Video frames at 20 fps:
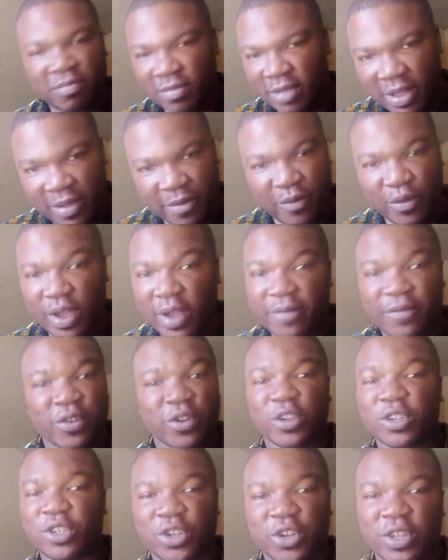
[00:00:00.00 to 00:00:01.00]
If you have
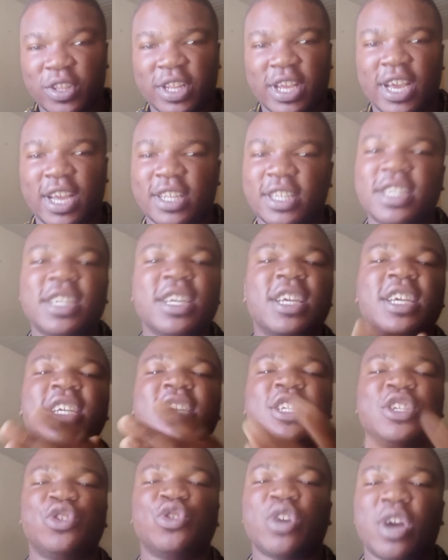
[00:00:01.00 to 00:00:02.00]
not done that,
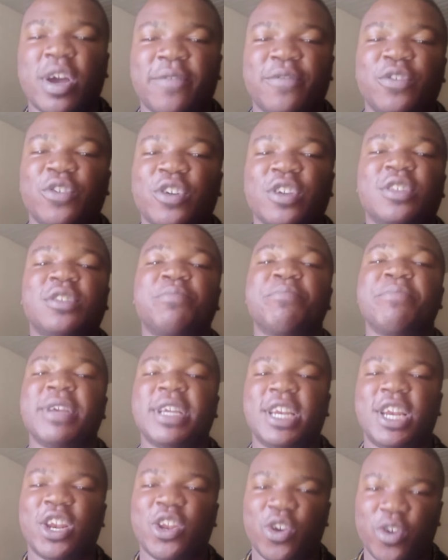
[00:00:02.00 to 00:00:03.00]
you have not
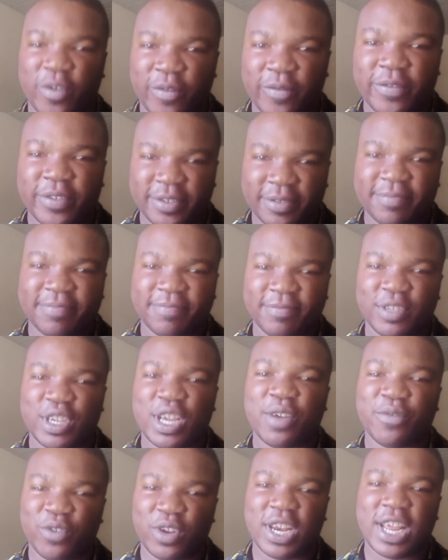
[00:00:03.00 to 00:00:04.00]
made love. You
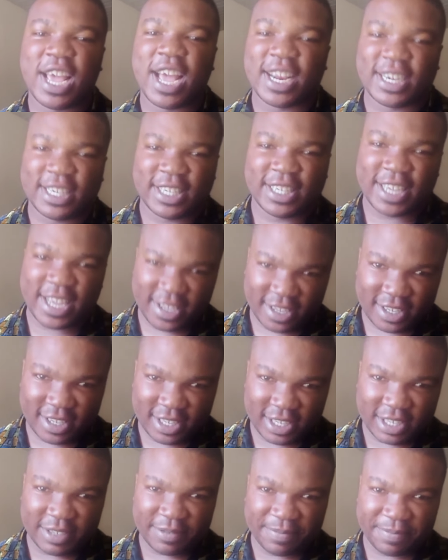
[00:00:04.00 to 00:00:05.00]
have only had
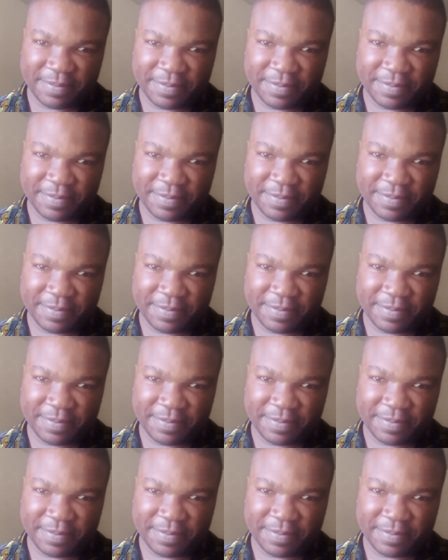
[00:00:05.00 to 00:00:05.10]
sex.